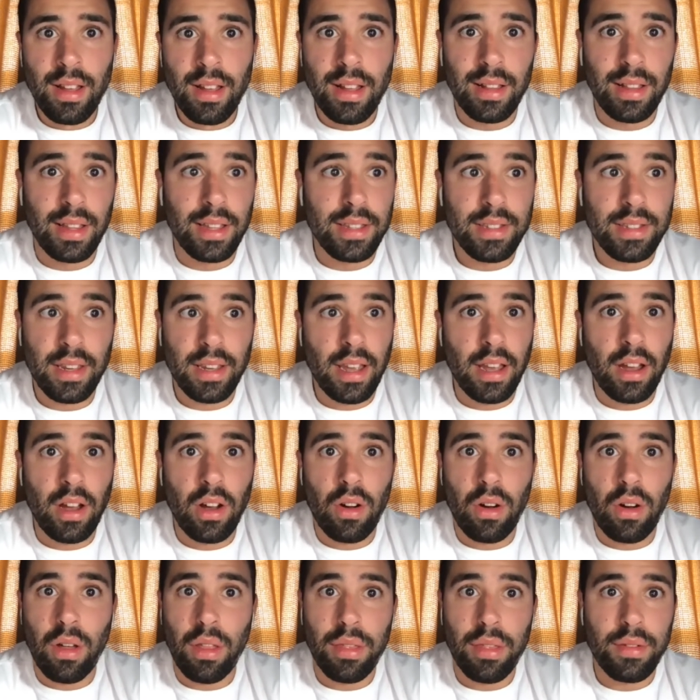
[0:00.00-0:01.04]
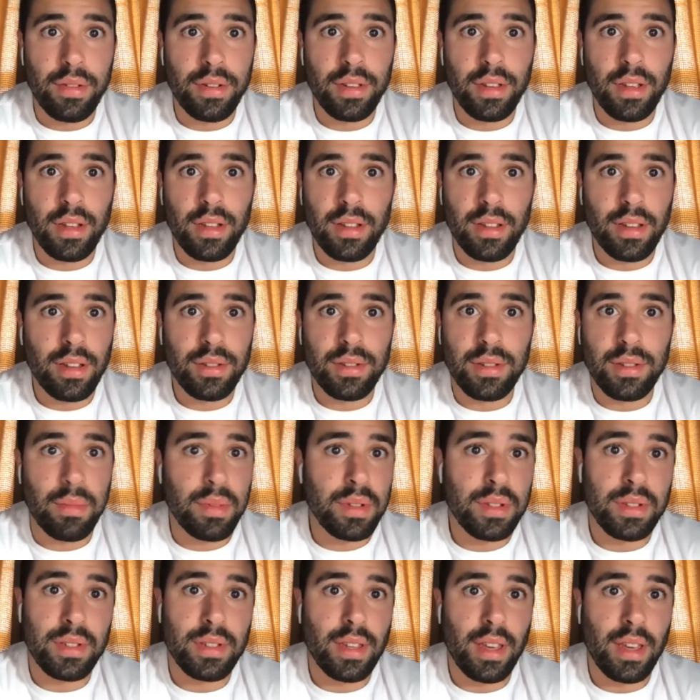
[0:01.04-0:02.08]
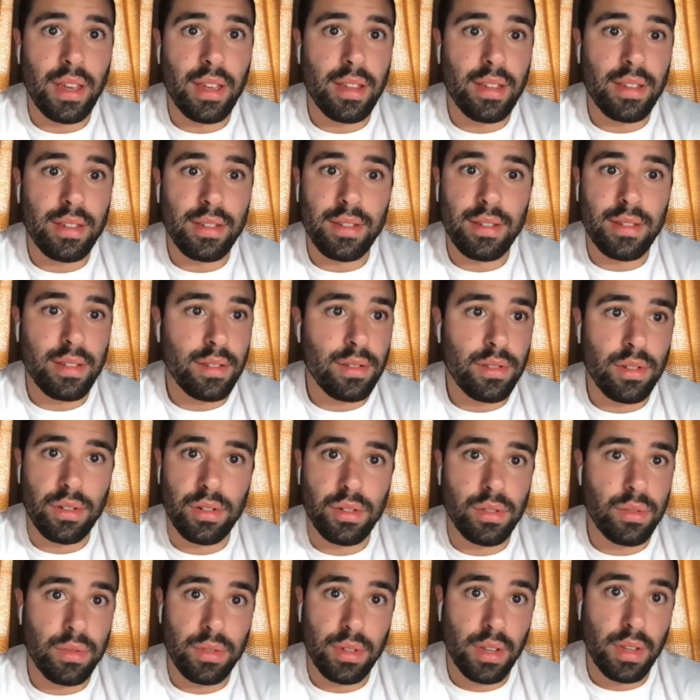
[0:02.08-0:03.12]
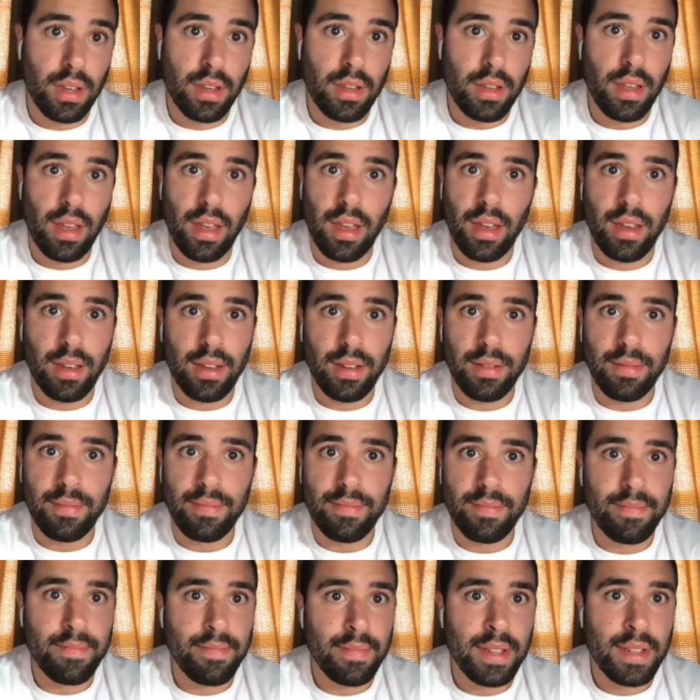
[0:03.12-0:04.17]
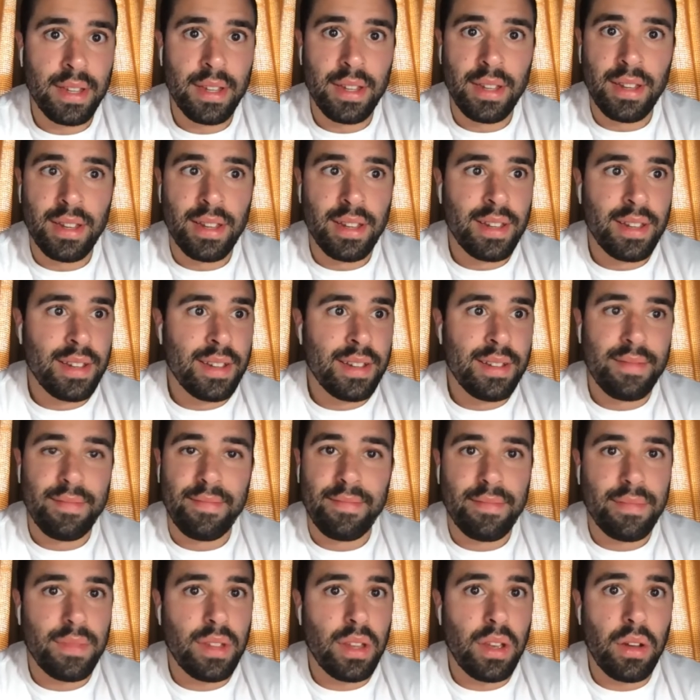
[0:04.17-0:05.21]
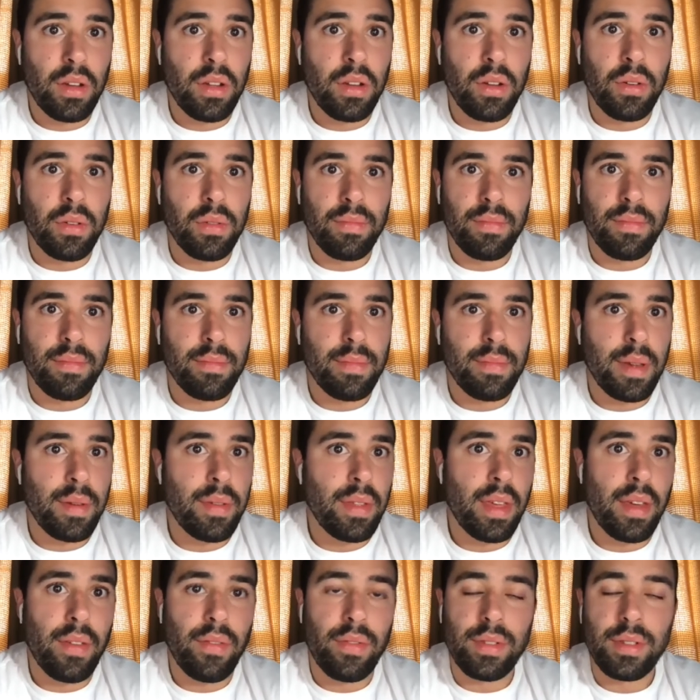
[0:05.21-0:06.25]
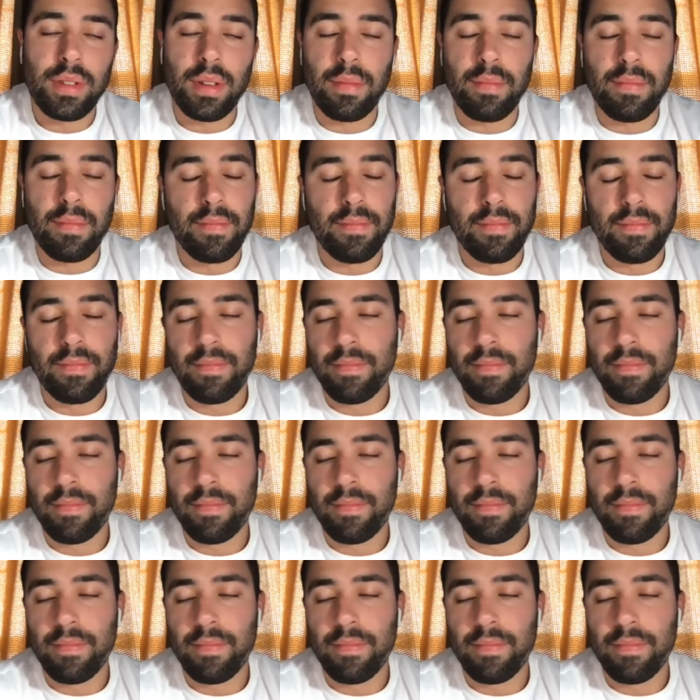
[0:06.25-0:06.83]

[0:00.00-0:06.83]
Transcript: Unless I get someone says, the surgeon was like, hey, maybe they have some